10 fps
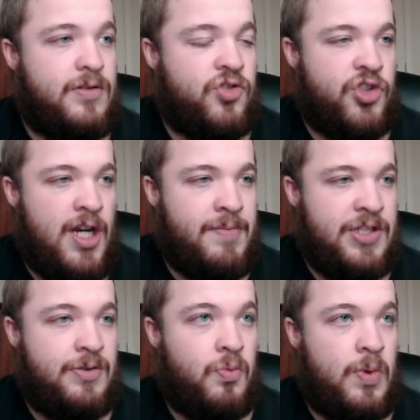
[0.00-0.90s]

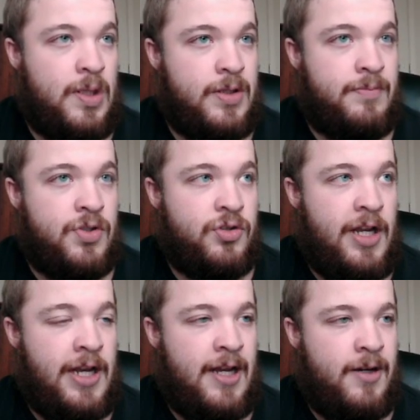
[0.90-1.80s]
Jameson Williams
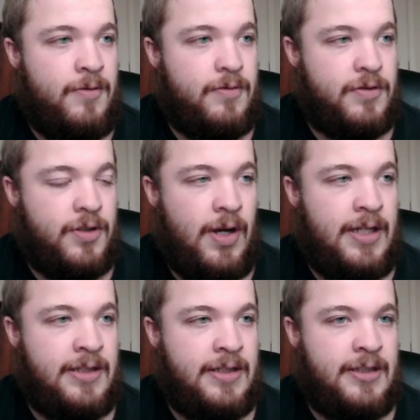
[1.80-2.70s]
right now. Go
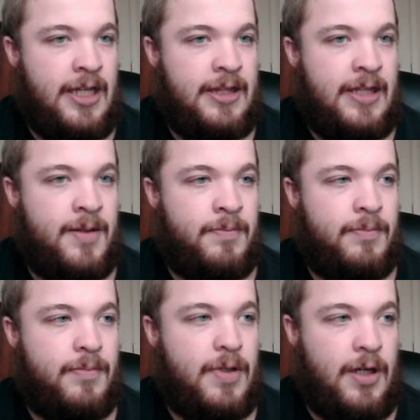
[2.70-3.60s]
ahead and get
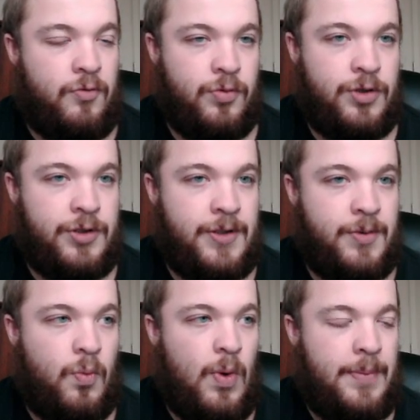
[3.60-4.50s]
them a really good
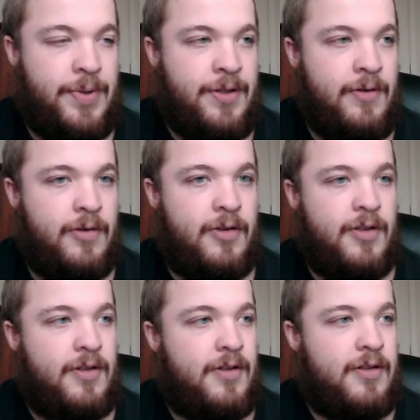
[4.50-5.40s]
weapon.
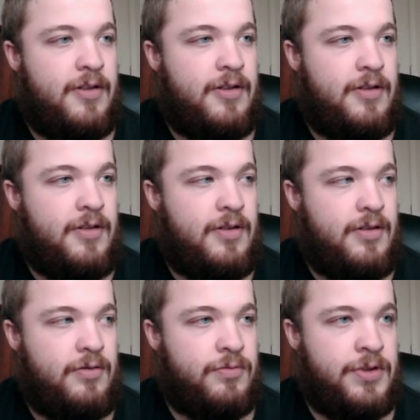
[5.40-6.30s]

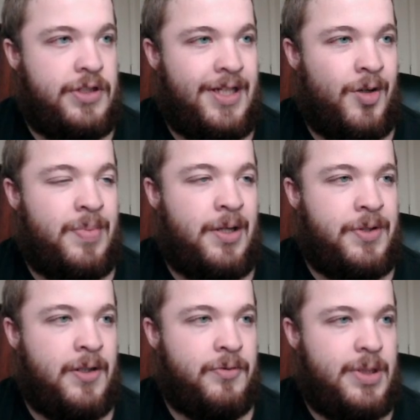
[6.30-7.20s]
Really help
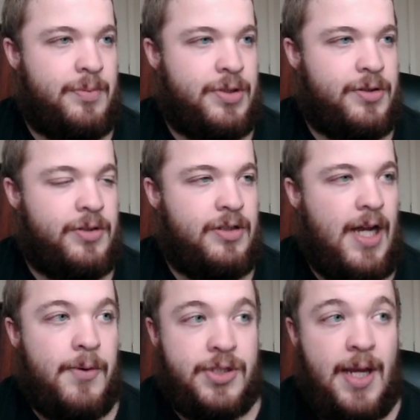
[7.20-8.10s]
out their rebuild.
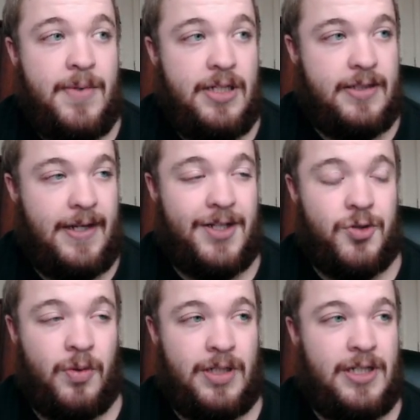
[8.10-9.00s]
I was tempted to take
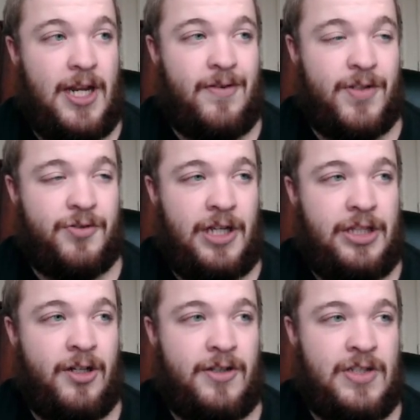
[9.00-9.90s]
Jordan Davis right
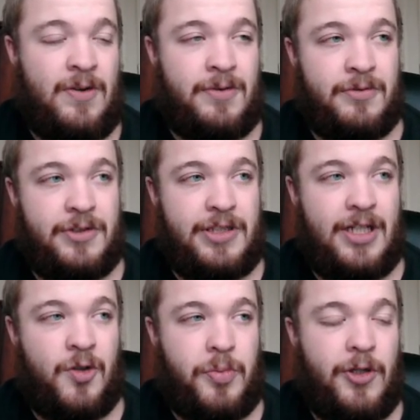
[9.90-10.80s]
there because that would really
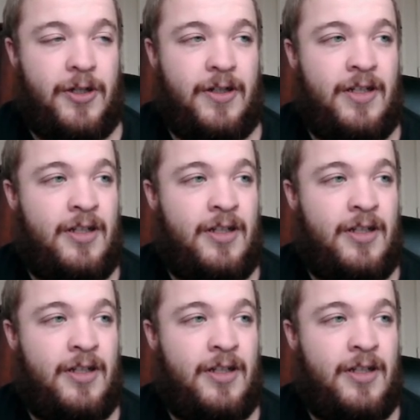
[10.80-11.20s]
help their